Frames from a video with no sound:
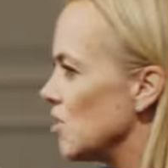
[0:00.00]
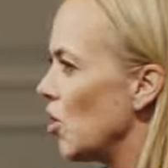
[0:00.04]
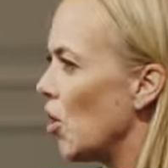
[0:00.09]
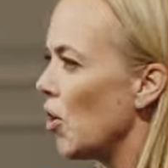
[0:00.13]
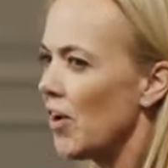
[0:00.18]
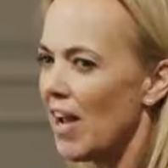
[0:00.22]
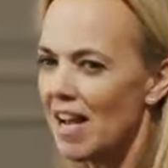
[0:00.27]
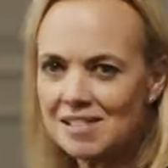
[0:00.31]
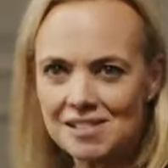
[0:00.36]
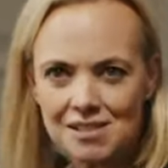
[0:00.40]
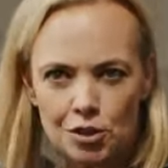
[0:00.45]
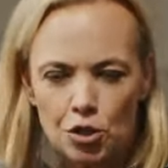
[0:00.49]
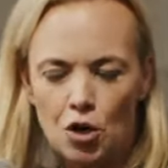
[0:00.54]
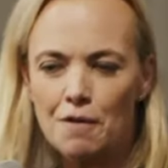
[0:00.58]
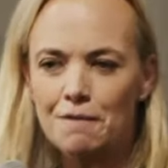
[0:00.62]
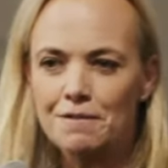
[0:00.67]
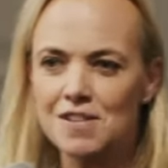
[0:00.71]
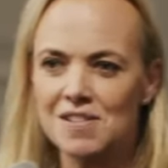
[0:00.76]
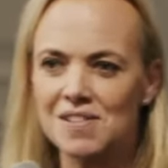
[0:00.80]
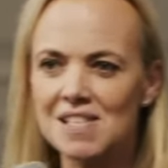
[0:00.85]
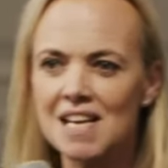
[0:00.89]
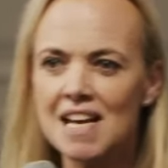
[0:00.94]
God has a
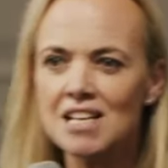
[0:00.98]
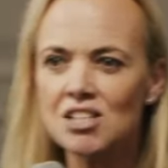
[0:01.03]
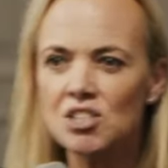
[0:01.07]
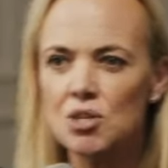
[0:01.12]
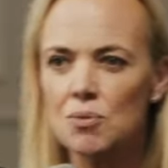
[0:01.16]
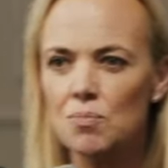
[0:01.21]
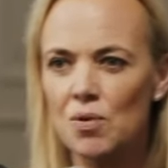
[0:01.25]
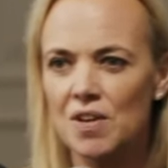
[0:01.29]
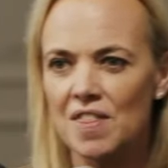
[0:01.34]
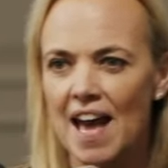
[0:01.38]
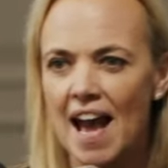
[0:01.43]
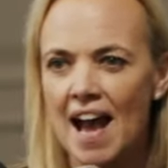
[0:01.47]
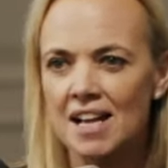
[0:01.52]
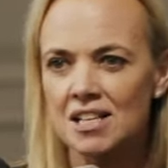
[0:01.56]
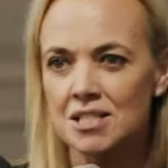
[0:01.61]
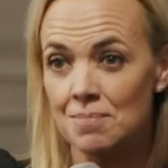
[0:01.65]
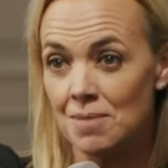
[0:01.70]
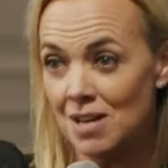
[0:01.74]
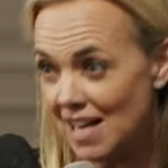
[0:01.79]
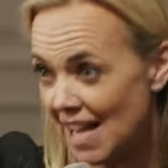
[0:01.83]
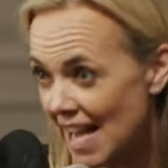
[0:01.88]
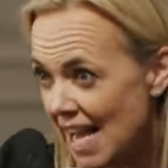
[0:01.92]
conversation with
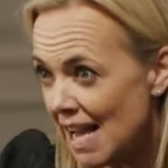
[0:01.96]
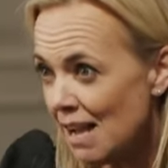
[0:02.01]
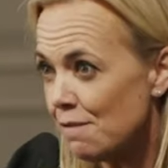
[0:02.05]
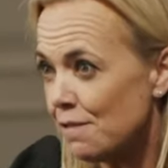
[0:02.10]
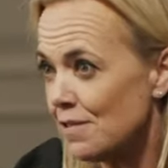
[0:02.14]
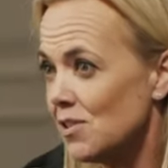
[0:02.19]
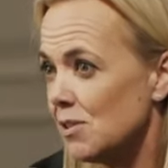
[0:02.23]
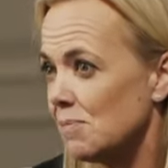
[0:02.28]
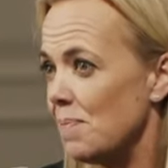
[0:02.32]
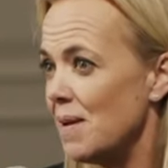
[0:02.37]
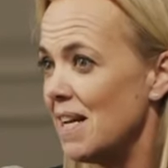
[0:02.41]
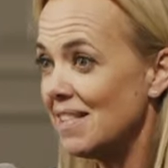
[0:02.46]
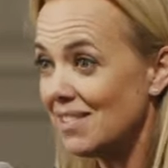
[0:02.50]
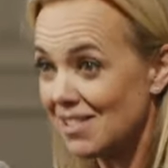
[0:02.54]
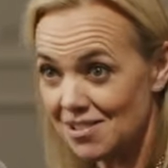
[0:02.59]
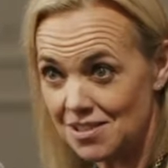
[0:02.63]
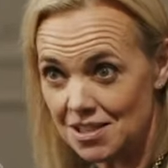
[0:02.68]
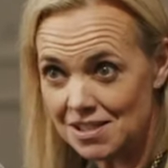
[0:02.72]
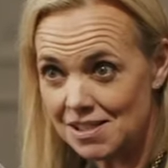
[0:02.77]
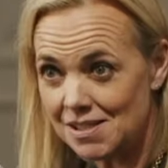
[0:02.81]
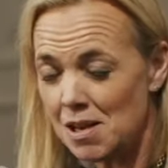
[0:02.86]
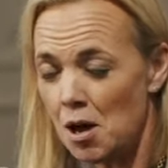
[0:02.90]
Adam and Eve and speaks
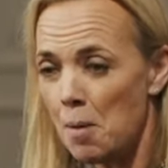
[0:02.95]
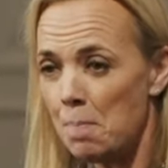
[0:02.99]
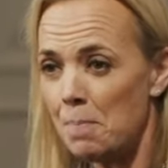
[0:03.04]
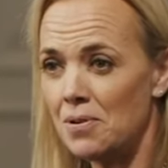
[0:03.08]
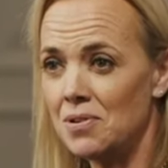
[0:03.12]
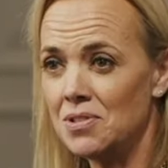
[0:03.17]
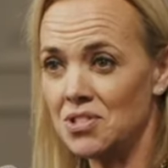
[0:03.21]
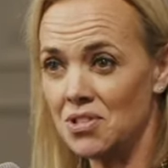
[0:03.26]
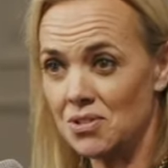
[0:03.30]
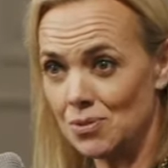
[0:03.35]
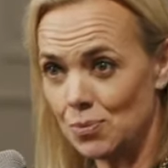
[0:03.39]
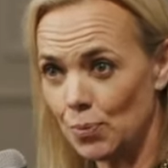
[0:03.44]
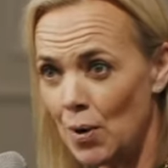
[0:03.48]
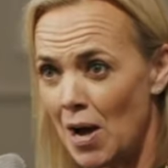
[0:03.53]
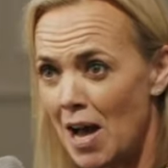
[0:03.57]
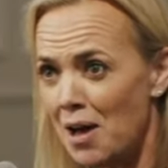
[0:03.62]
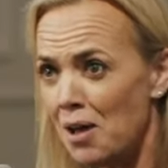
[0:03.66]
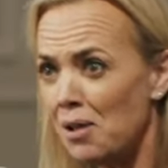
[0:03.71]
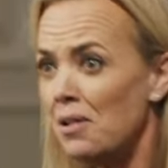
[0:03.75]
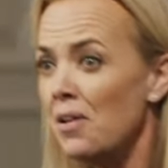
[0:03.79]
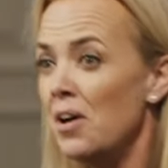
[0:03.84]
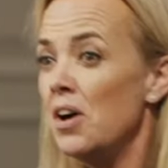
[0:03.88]
to the serpent as
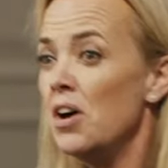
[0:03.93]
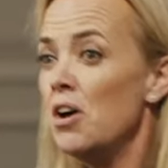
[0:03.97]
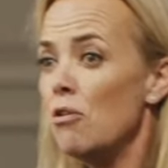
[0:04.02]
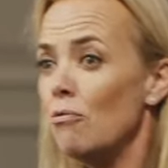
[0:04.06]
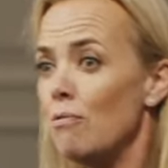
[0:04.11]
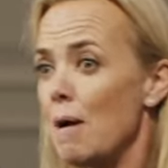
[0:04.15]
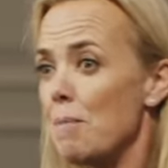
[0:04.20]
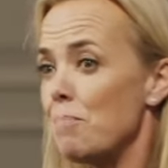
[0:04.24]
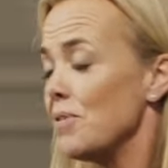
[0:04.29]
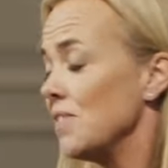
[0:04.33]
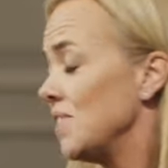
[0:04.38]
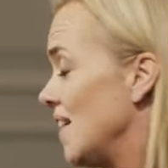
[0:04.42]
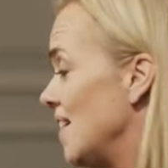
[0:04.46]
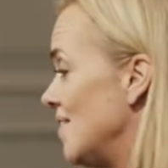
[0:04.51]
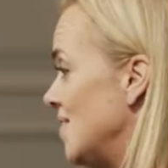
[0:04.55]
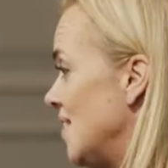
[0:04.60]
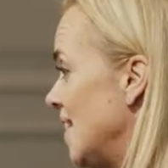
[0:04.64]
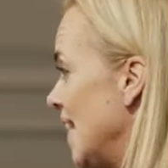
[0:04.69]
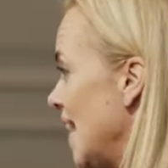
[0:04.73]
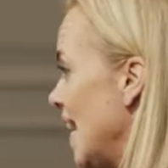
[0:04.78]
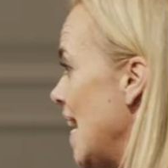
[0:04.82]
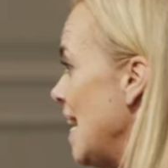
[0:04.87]
well,
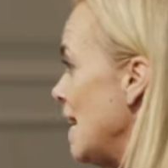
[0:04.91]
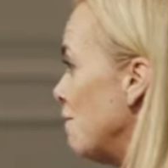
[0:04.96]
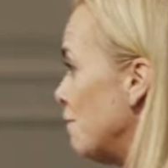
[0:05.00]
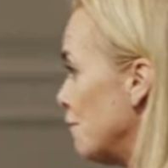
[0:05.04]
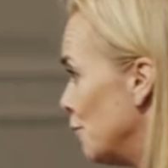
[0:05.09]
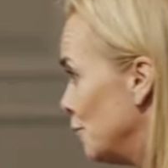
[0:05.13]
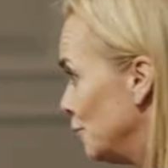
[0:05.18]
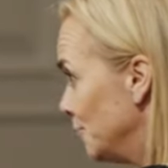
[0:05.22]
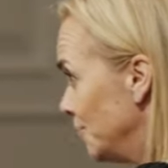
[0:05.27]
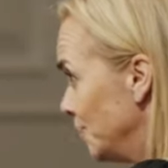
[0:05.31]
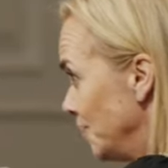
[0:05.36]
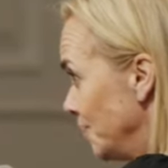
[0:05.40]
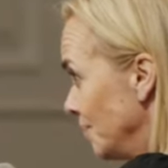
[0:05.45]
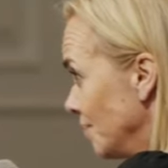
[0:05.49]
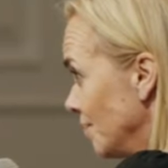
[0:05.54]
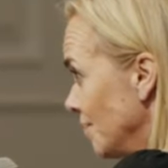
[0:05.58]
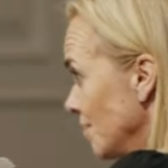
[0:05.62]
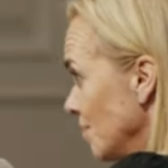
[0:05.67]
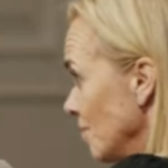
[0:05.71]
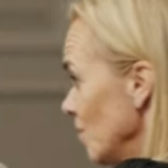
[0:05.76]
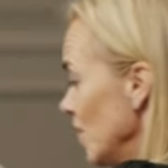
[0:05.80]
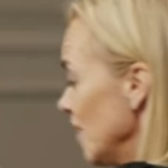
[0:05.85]
representing evil.
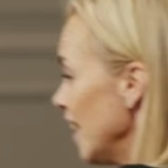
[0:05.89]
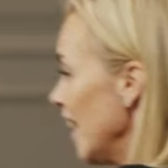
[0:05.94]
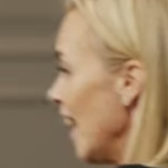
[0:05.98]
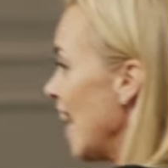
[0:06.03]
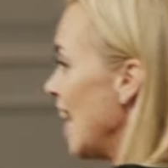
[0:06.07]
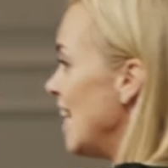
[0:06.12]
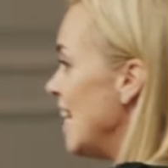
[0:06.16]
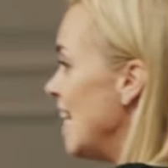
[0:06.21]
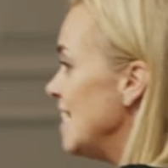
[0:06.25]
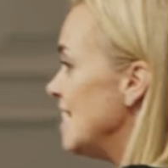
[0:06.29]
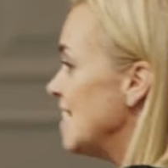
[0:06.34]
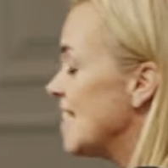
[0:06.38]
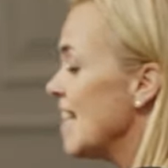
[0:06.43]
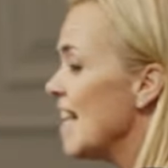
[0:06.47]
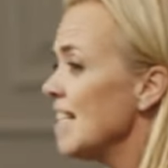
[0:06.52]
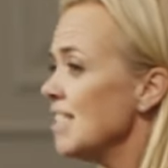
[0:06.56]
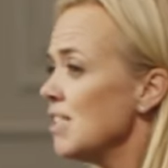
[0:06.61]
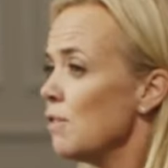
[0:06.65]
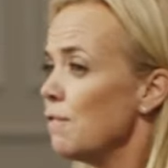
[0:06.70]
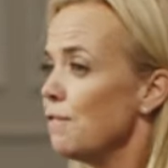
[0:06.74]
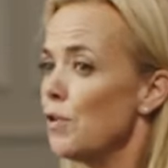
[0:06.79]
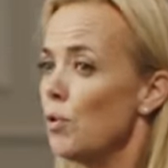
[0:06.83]
And he
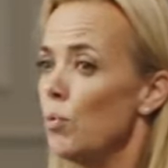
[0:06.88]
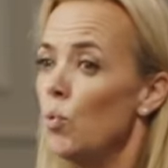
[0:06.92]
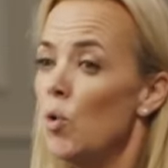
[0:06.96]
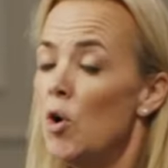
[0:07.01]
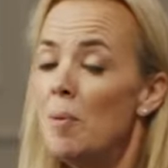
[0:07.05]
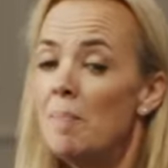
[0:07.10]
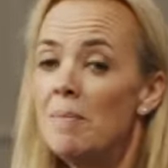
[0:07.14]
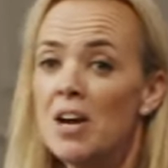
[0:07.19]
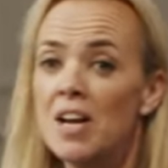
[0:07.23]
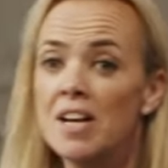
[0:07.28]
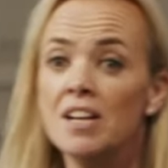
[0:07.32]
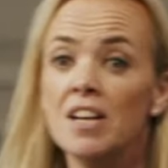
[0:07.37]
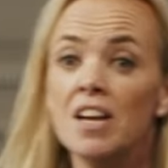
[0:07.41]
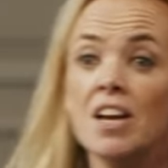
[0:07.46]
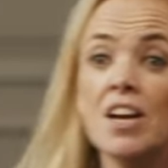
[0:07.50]
says of the woman,